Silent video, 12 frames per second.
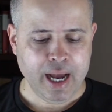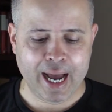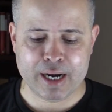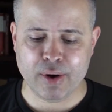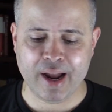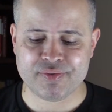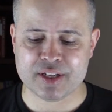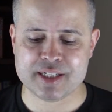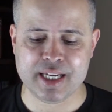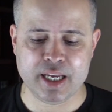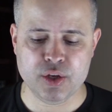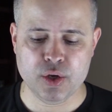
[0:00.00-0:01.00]
I don't have to
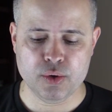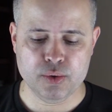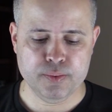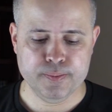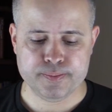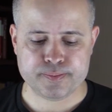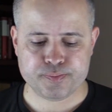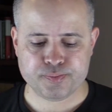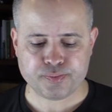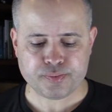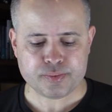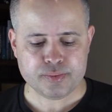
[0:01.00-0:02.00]
see you
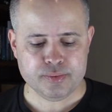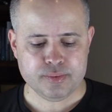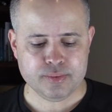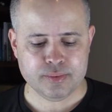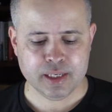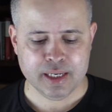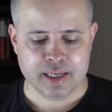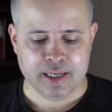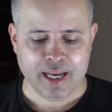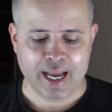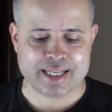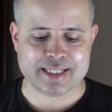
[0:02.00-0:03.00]

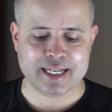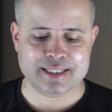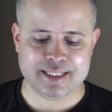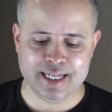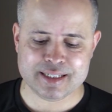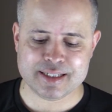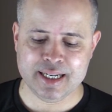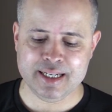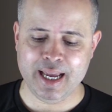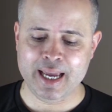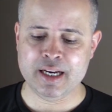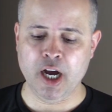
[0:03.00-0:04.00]
as a
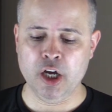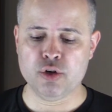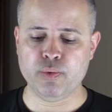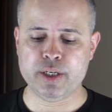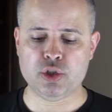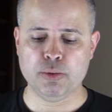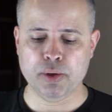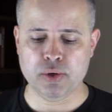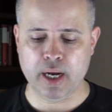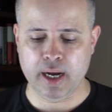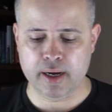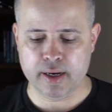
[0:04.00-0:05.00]
distant and unreachable
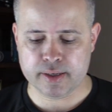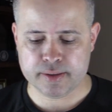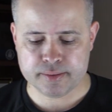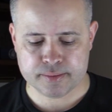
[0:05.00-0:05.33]
God.